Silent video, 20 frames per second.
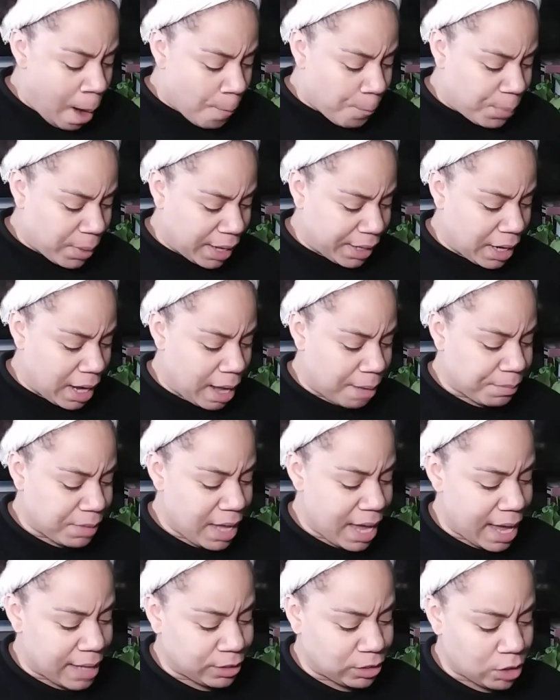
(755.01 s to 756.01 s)
But
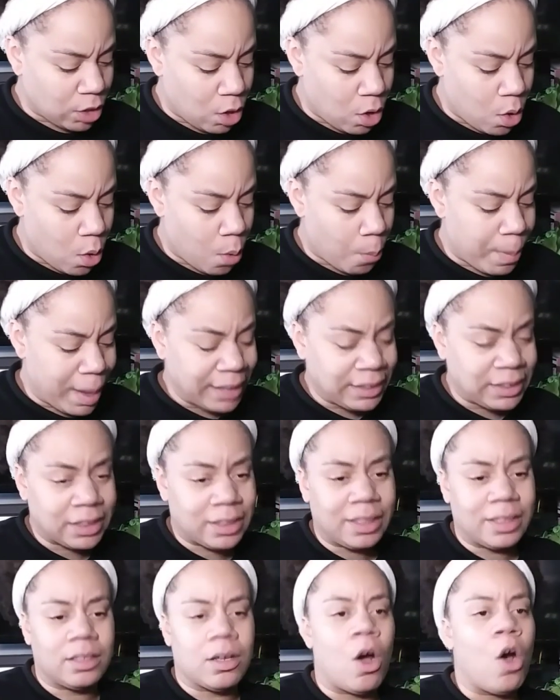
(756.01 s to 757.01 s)
yeah. So
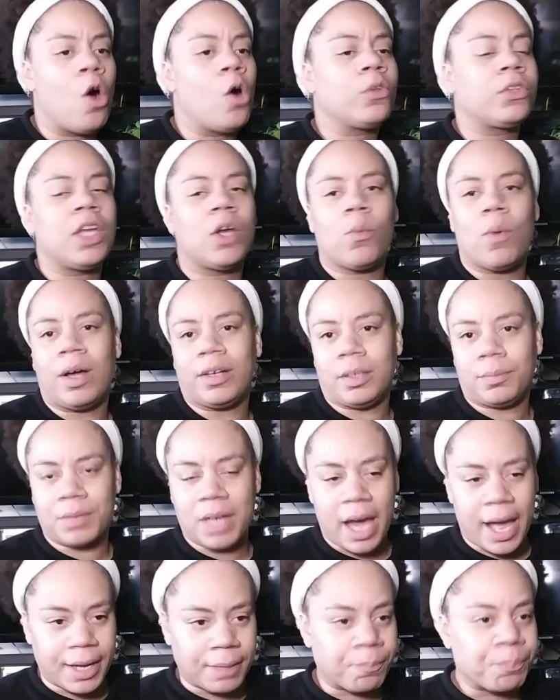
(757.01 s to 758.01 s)
basically, the whole thing wound up
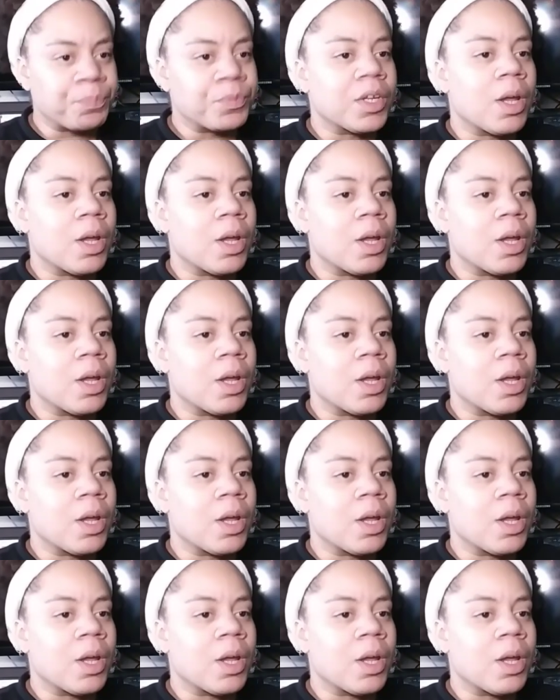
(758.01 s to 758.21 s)
dying.